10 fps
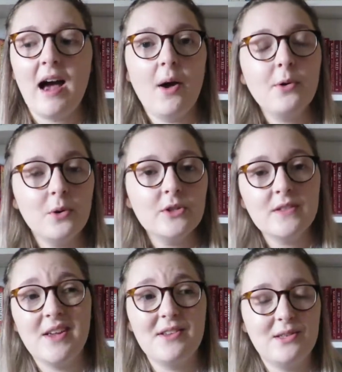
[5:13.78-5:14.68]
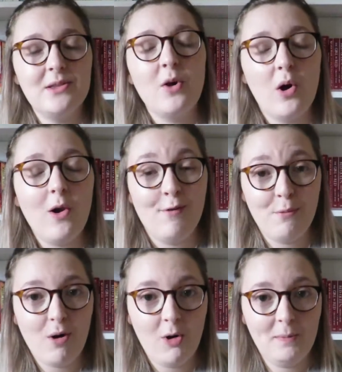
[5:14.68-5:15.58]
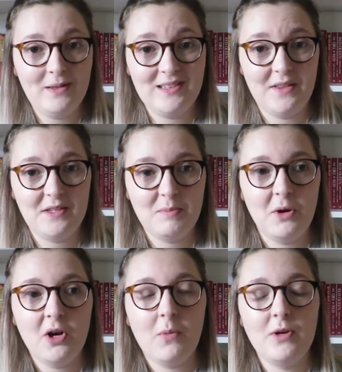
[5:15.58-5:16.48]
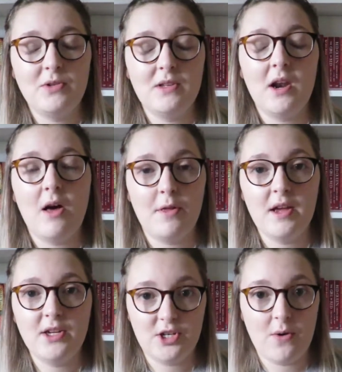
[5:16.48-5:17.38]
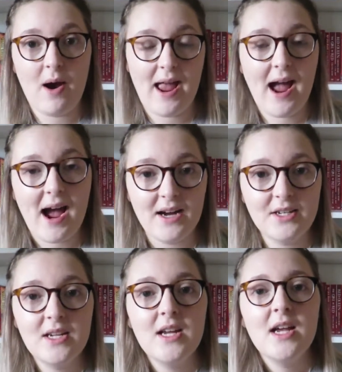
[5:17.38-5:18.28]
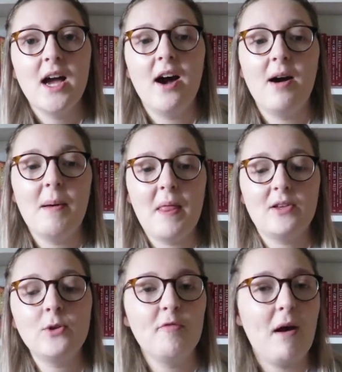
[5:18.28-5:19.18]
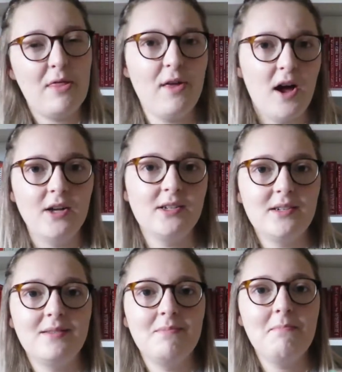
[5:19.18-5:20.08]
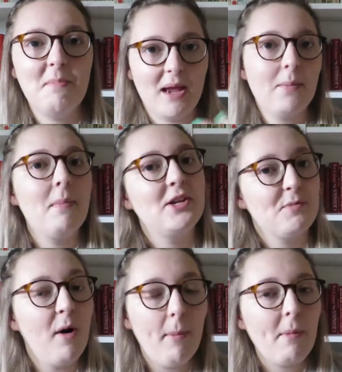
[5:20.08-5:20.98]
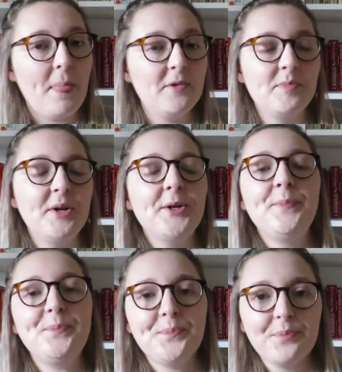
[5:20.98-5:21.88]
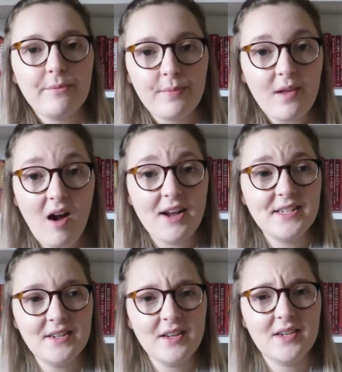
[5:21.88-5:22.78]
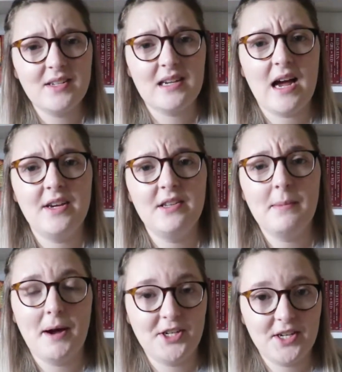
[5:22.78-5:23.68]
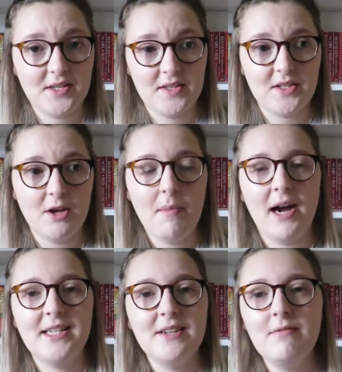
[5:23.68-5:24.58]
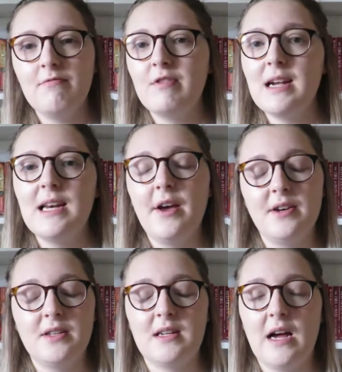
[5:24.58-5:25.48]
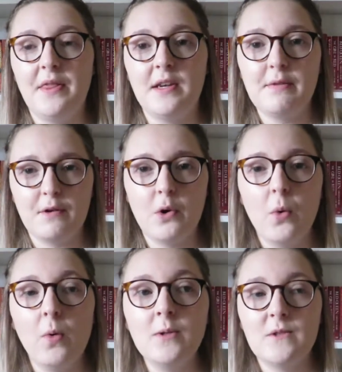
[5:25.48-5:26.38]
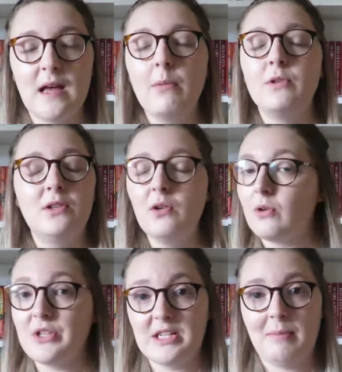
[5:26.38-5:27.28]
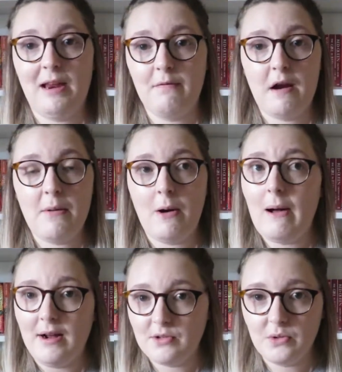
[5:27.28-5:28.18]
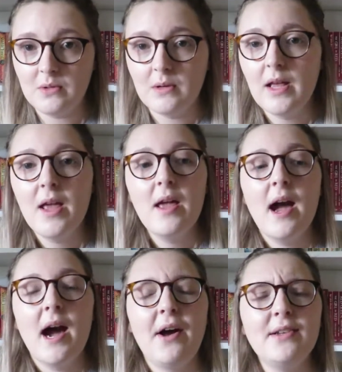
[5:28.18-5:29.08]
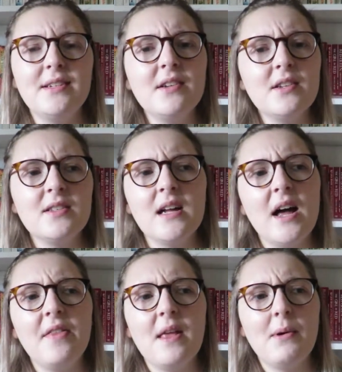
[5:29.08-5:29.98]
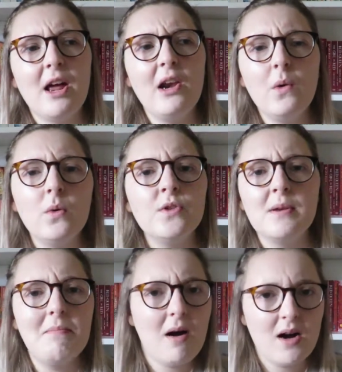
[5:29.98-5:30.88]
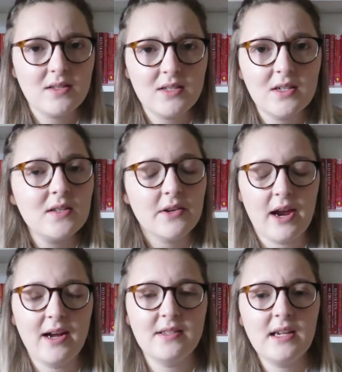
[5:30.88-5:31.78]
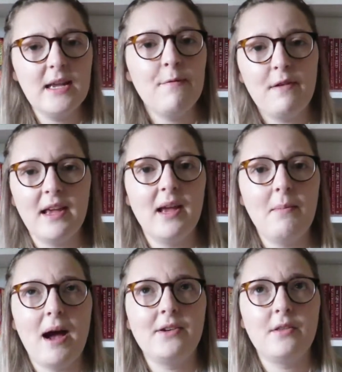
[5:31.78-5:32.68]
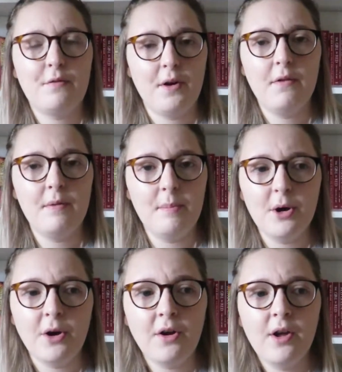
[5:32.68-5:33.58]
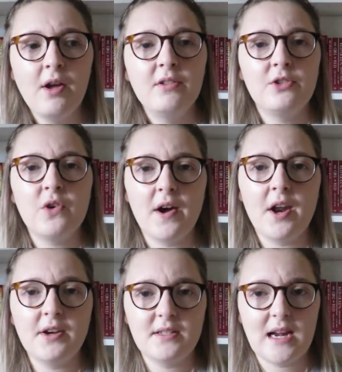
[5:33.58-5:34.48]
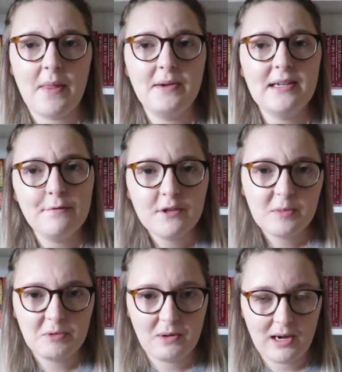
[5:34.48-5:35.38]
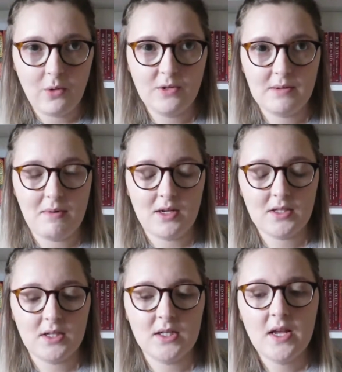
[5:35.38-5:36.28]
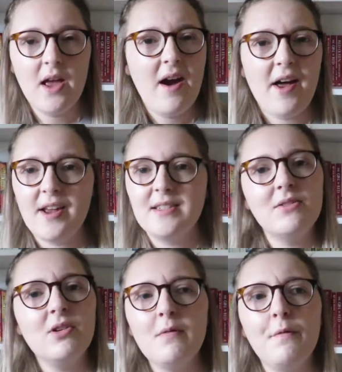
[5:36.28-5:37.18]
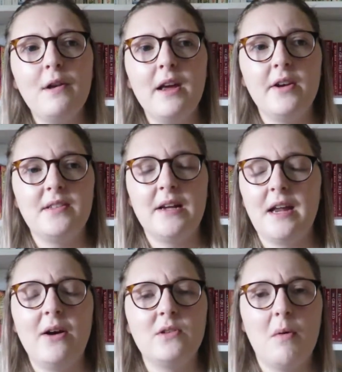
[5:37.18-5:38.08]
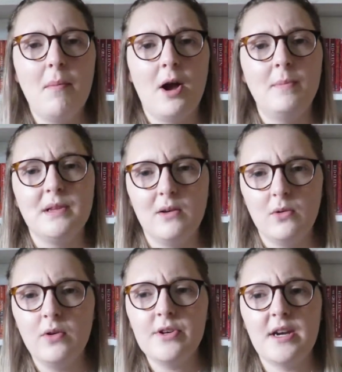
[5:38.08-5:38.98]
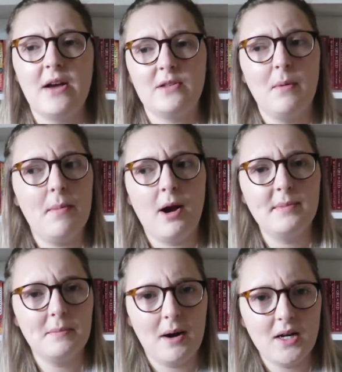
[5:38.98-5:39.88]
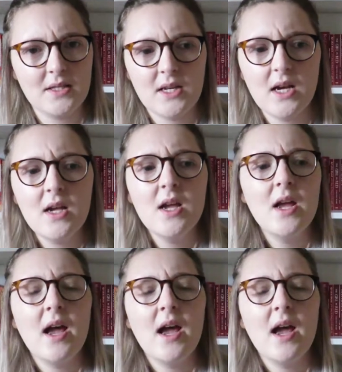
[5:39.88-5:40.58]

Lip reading: I would also say there's not a lot of world building in this book, which is another issue I had, and that's sort of my third big major problem with this book. I didn't understand the magic system, I didn't really understand the different courts, that was not explained very well at all, and I didn't understand there were like lords and masters, and I had to keep flicking back to the front of the book to try and understand the difference between lords and masters, and I still don't fully understand how someone becomes a lord and how someone becomes a master